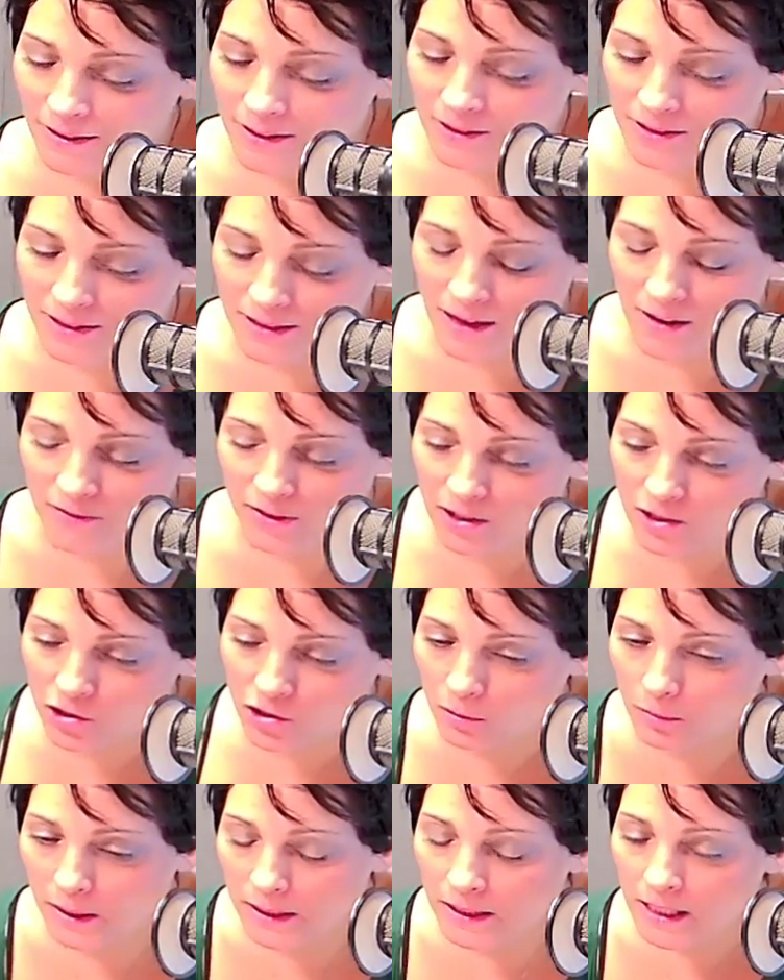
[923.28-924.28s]
It's
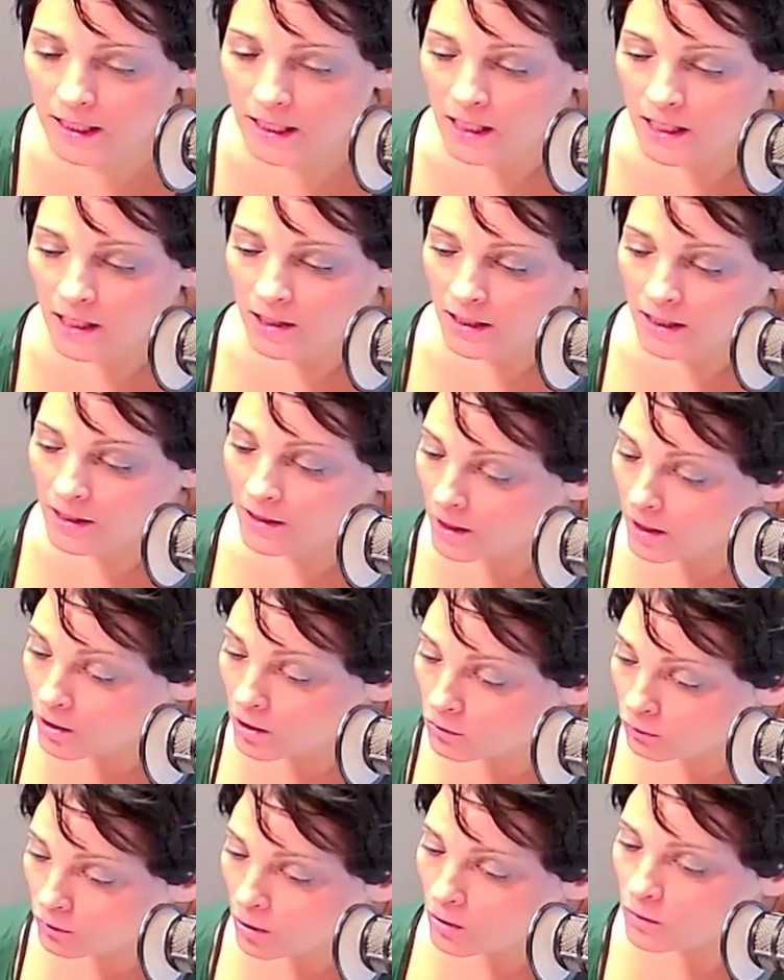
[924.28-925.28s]
confidential. But a
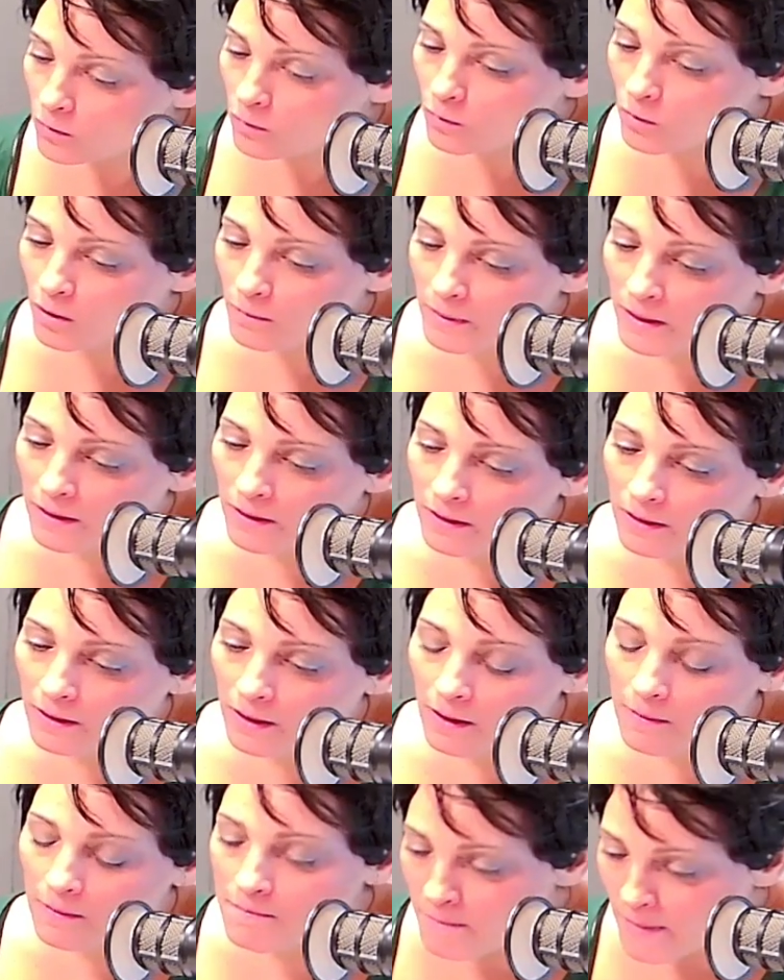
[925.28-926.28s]
grown woman,
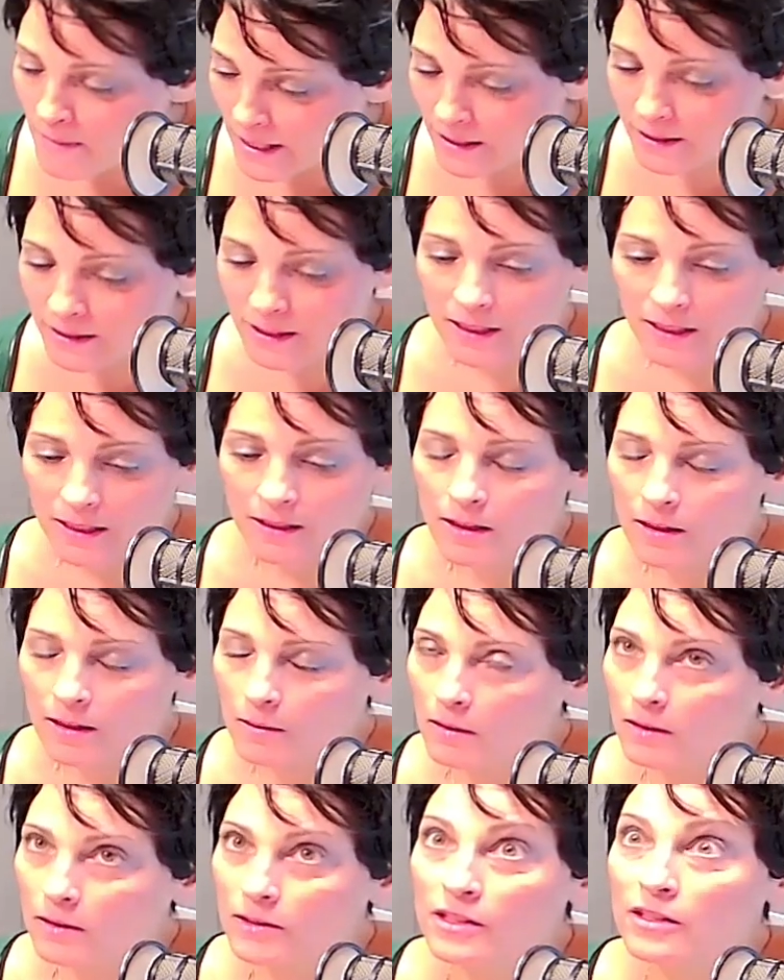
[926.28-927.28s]
amazing,
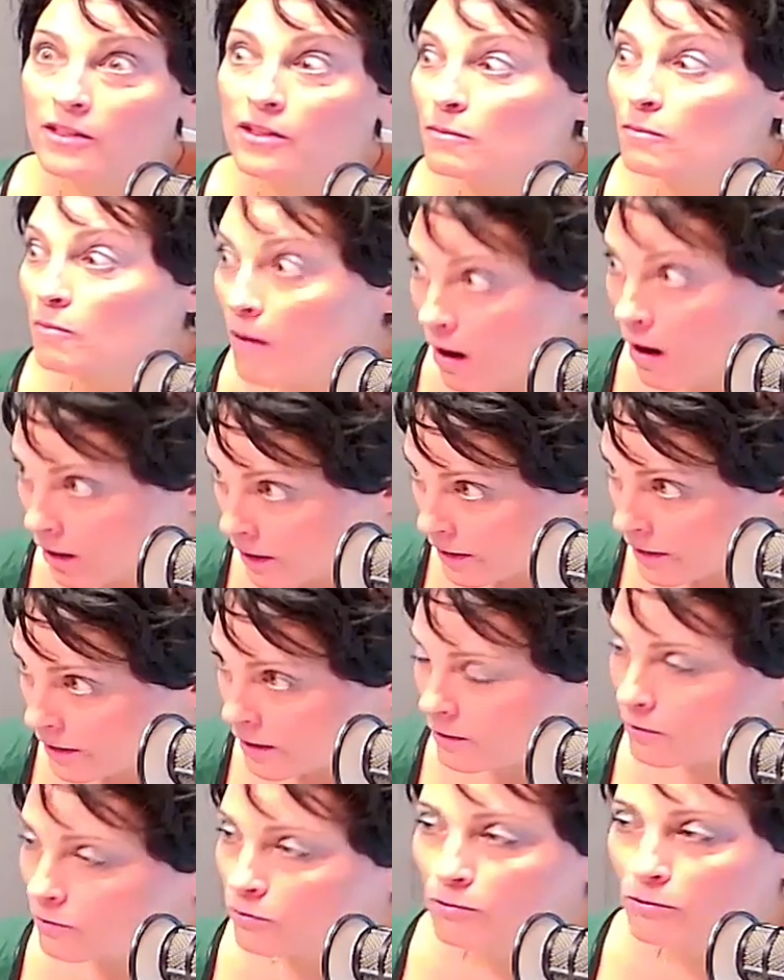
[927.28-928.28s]

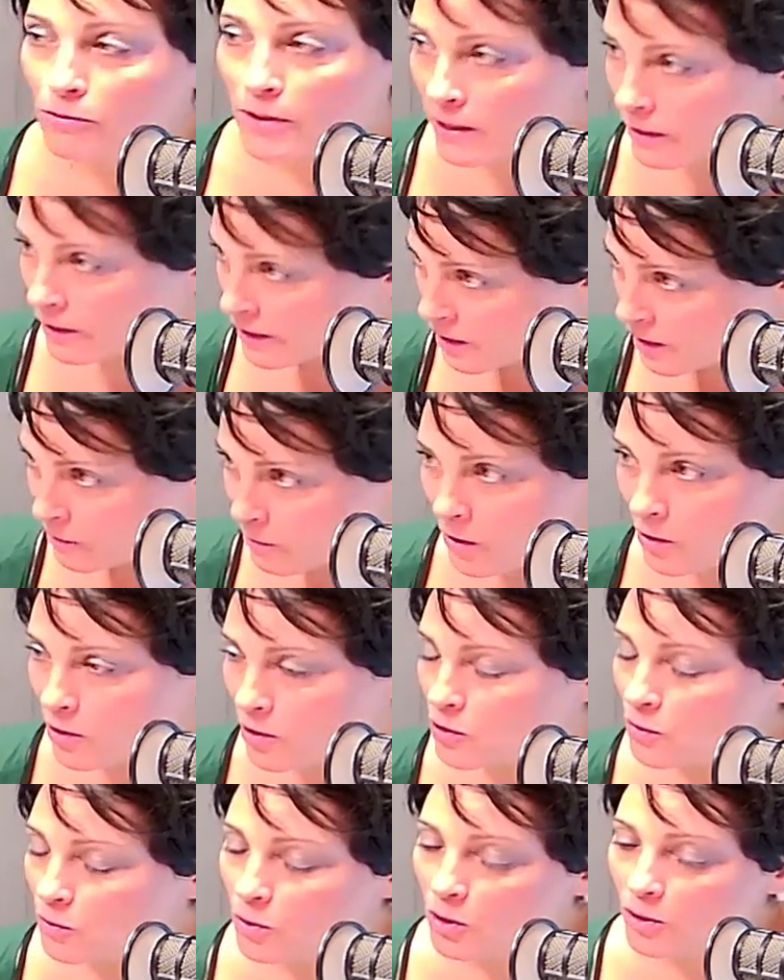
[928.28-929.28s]
smart, really
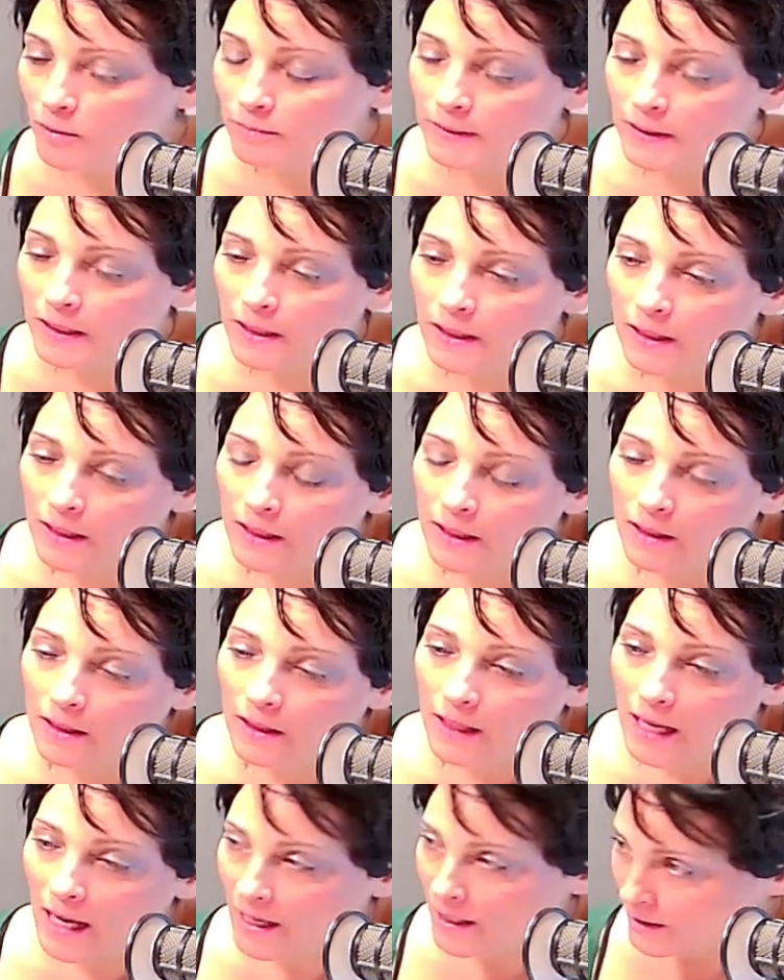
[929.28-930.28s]
spiritual,
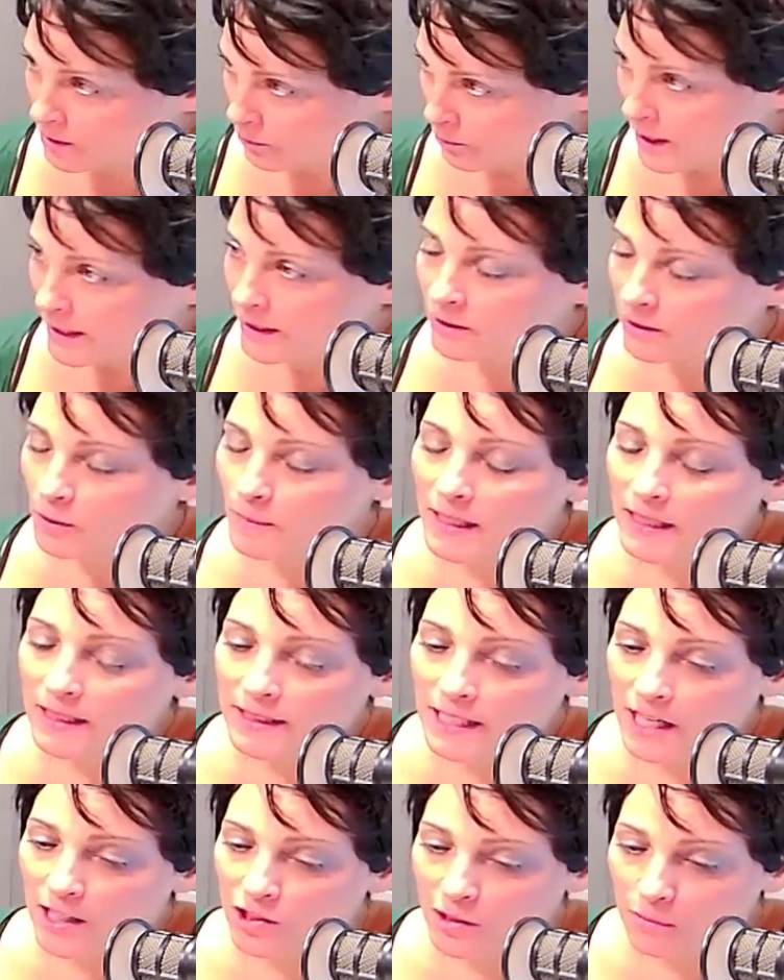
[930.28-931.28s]
has a regular
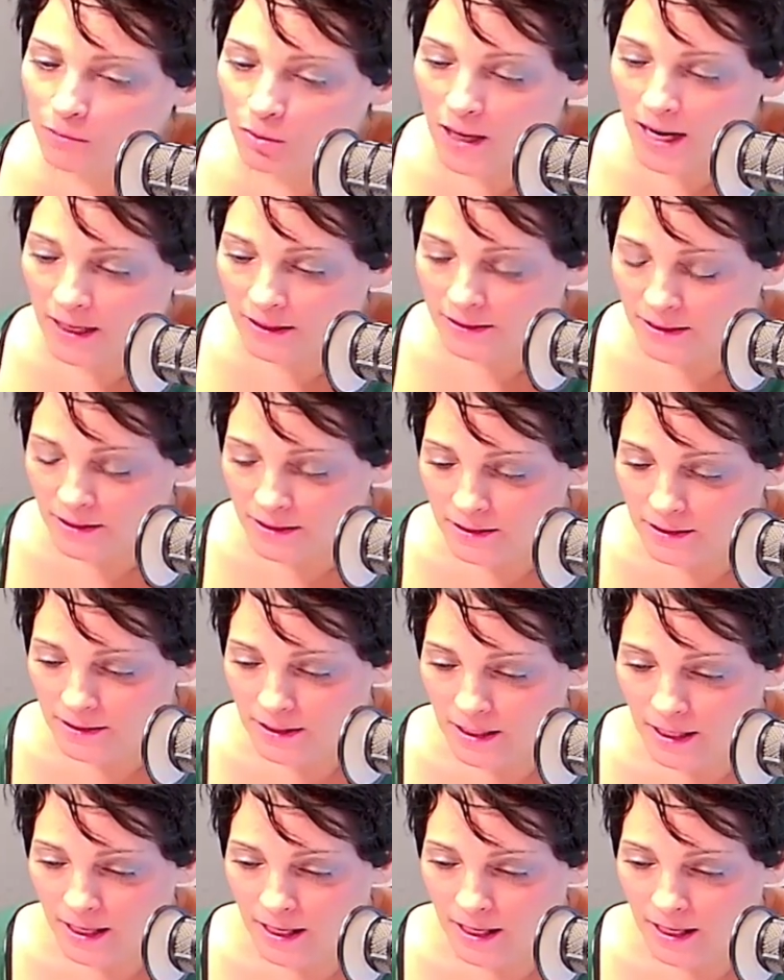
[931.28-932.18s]
meditation practice.